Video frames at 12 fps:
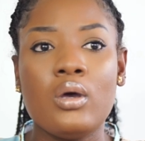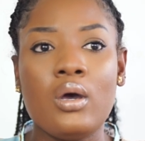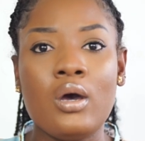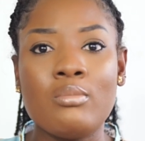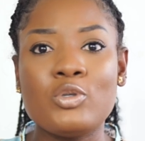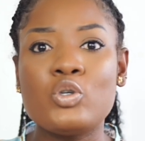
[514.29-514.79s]

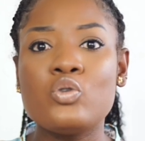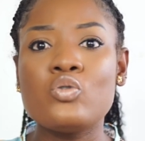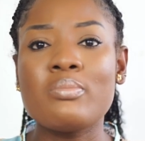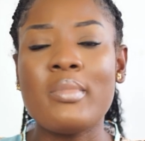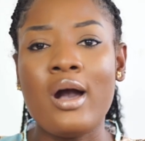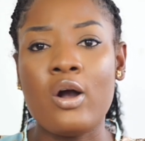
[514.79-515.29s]
um,
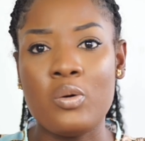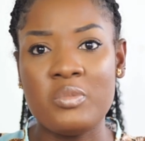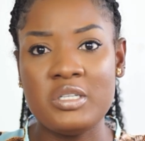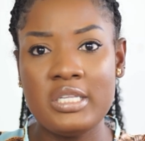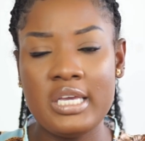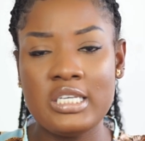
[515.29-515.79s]
choose my
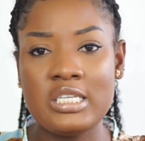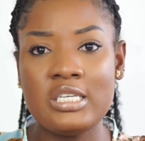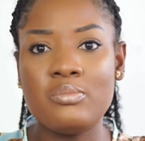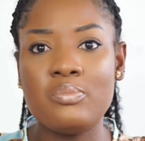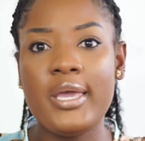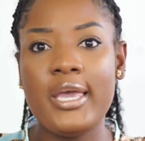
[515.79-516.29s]

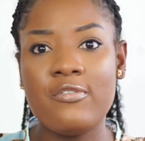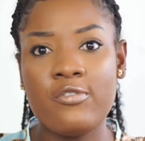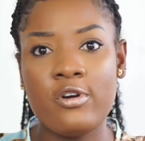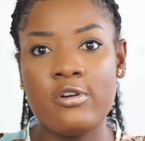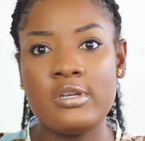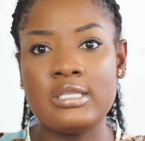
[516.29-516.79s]
accommodation, pay
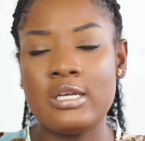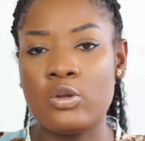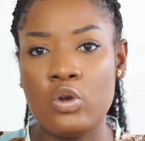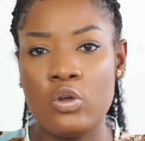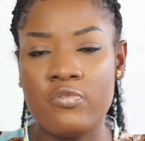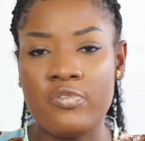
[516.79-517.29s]
for it and
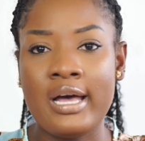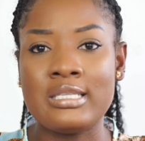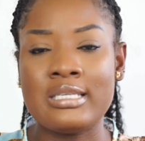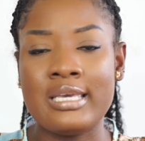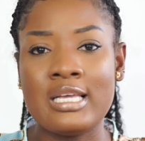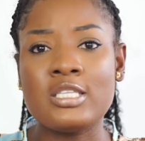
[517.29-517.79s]
all of
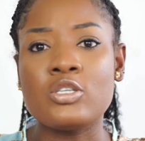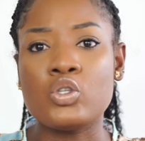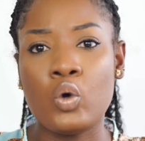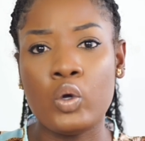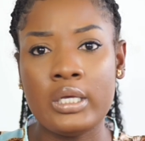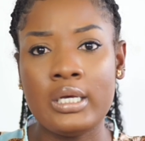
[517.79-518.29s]
that, get it
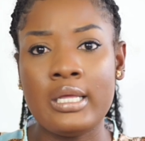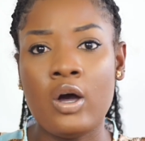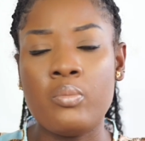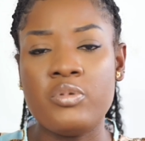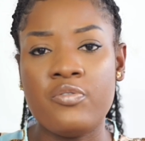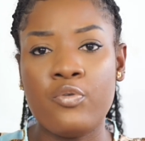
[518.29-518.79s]
sorted
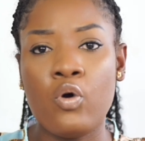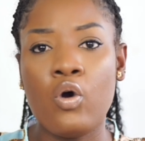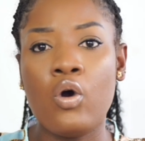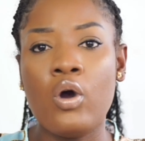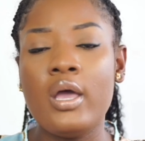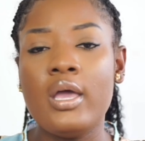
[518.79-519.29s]
out
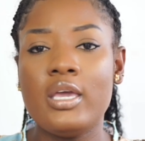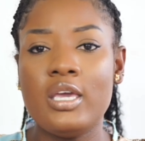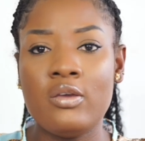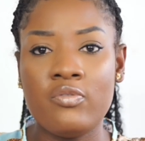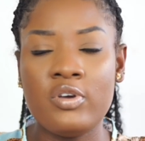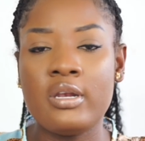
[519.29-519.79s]
before
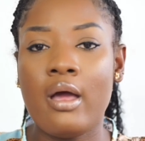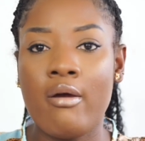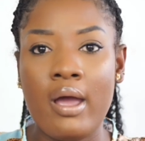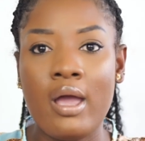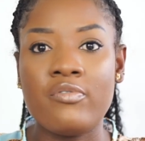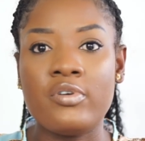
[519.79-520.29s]
even
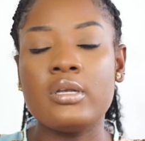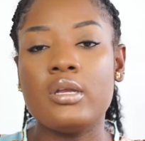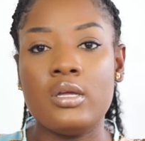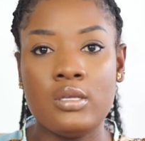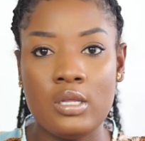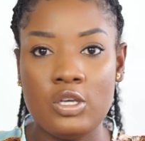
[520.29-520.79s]
arriving
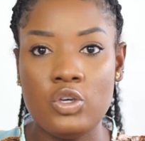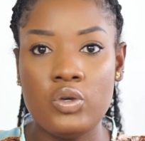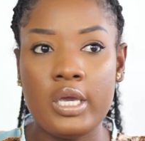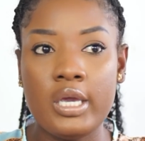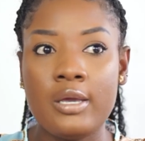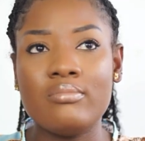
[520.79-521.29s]
in the
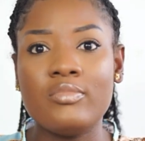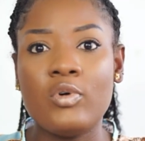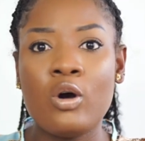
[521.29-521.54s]
UK.